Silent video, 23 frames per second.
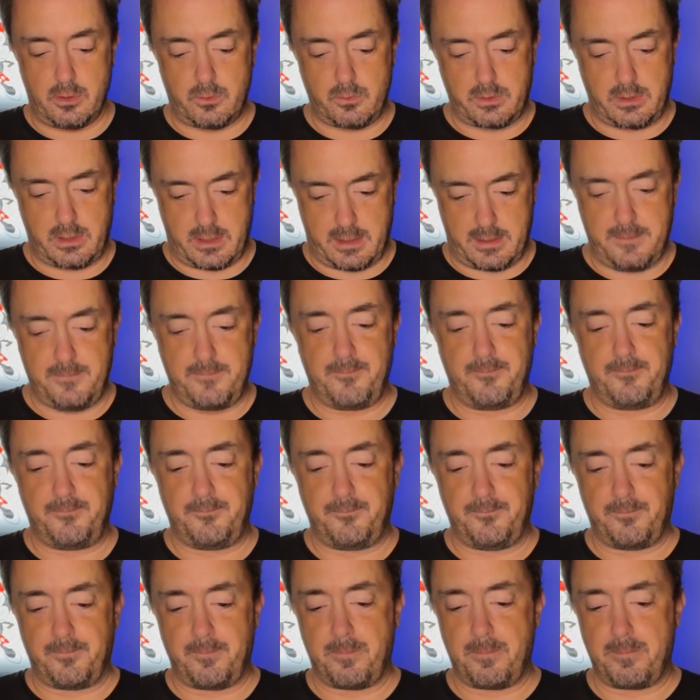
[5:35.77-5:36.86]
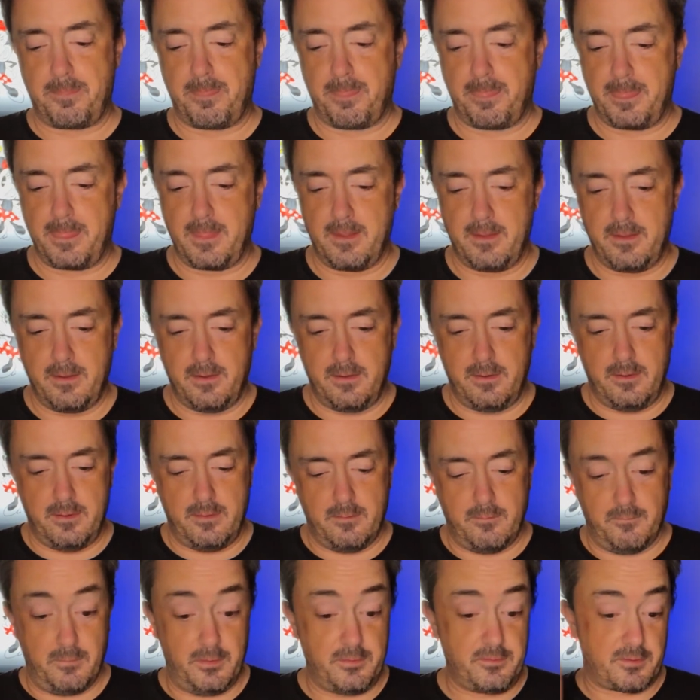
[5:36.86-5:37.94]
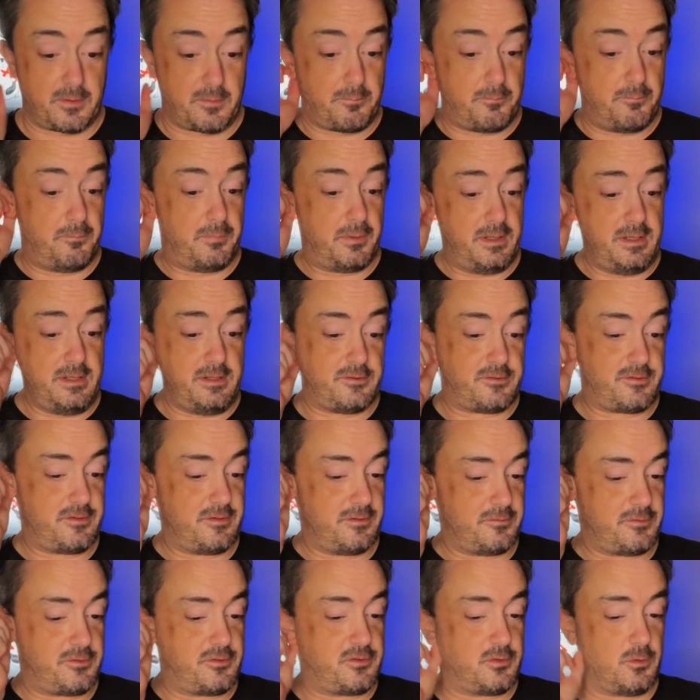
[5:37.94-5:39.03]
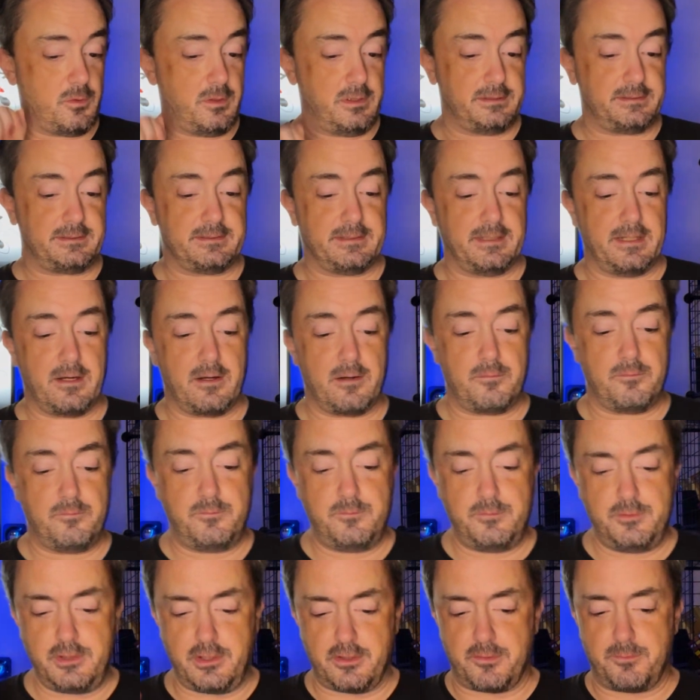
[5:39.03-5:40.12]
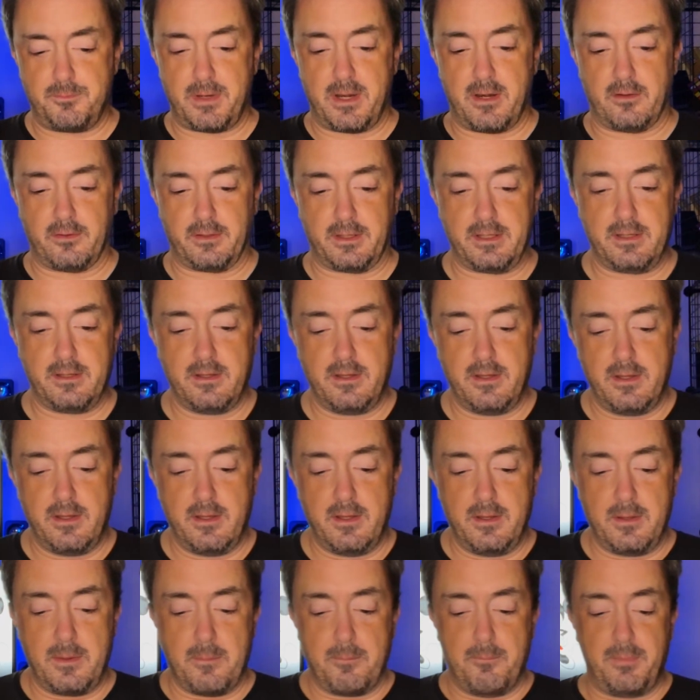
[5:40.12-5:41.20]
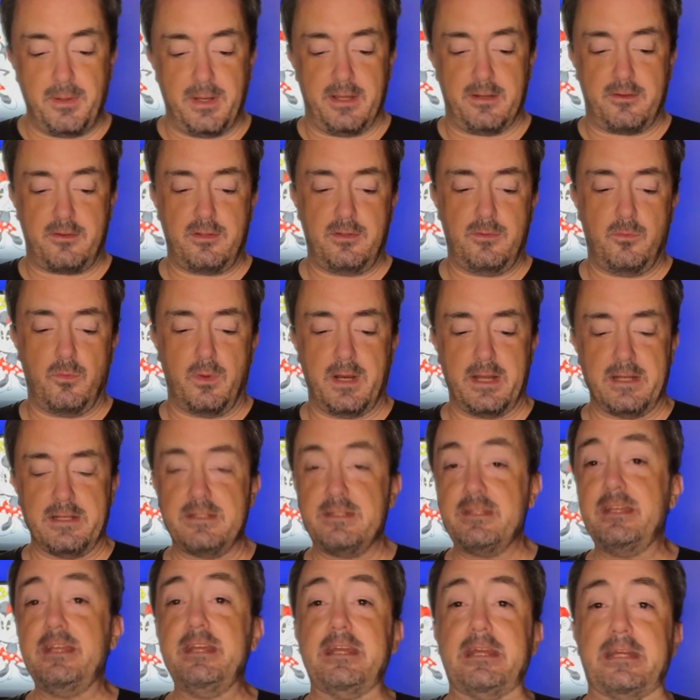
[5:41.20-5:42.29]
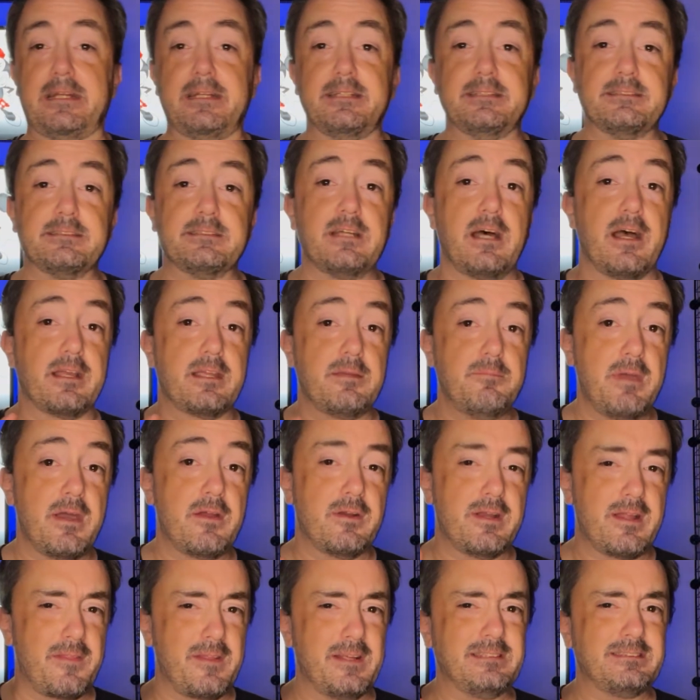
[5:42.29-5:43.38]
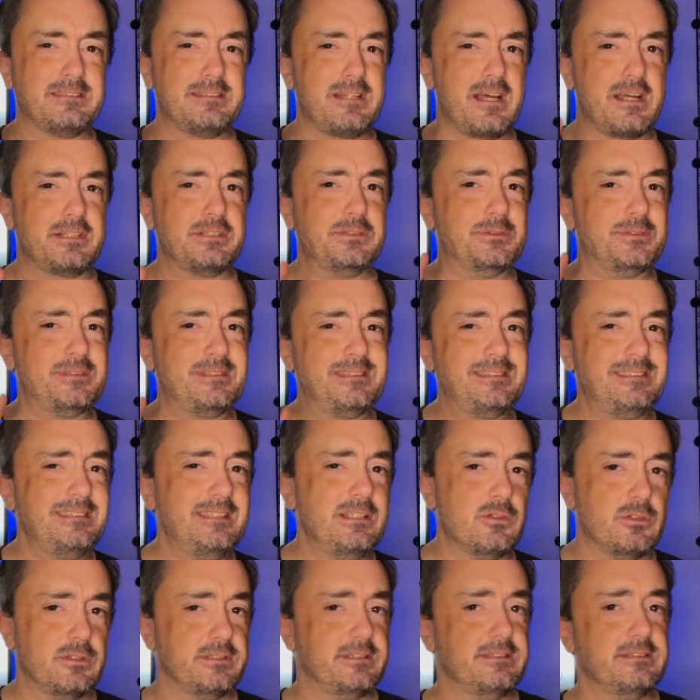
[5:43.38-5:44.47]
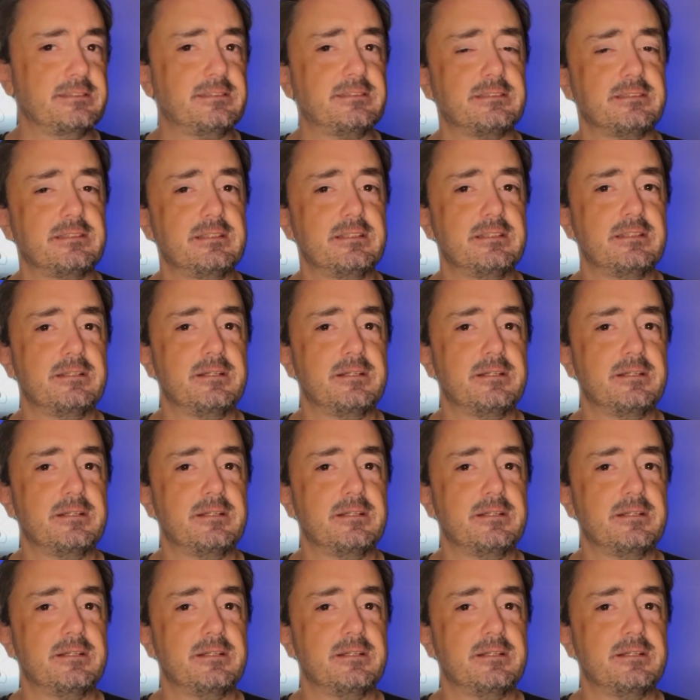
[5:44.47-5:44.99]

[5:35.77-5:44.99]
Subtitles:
Okay. Missed a bunch of shorts there, just barely. But 118 is a documentary. I think it's a docu-series.